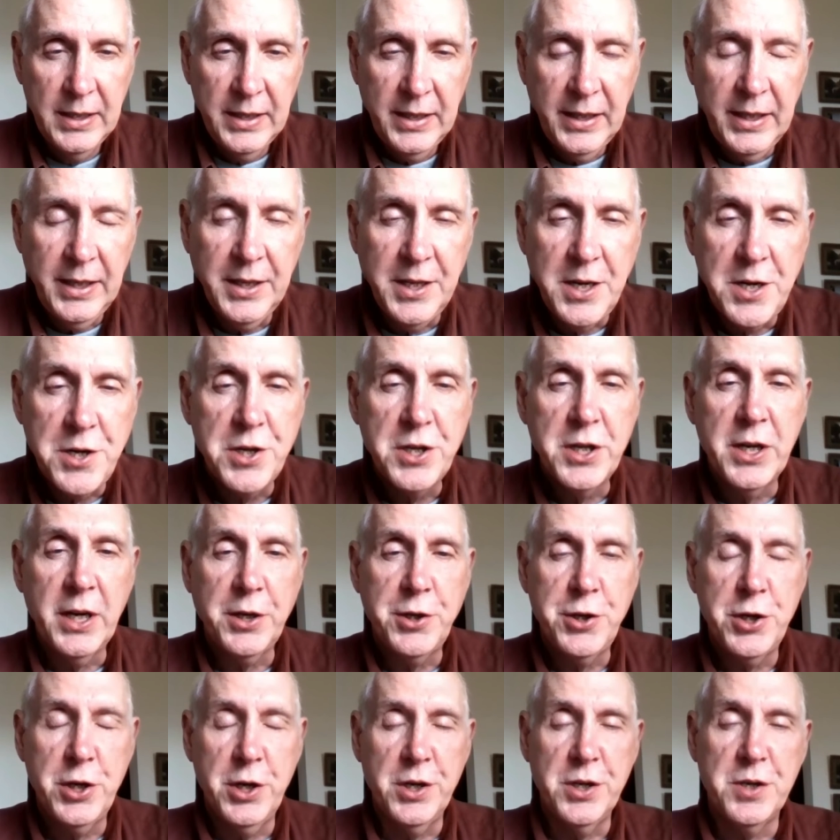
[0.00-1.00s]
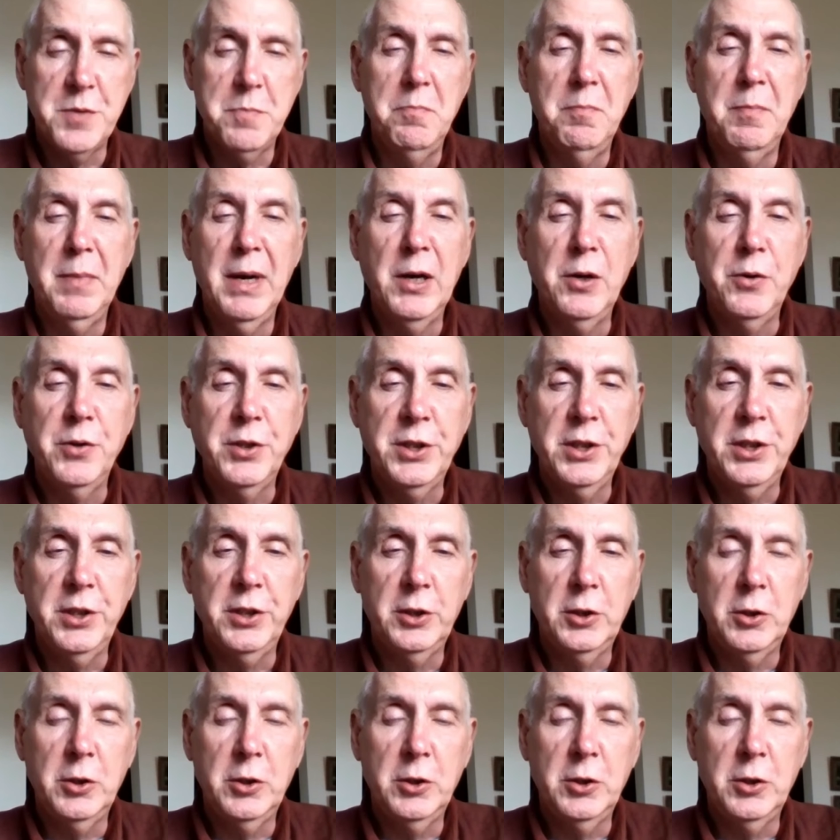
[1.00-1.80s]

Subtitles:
In these sections, Mounce is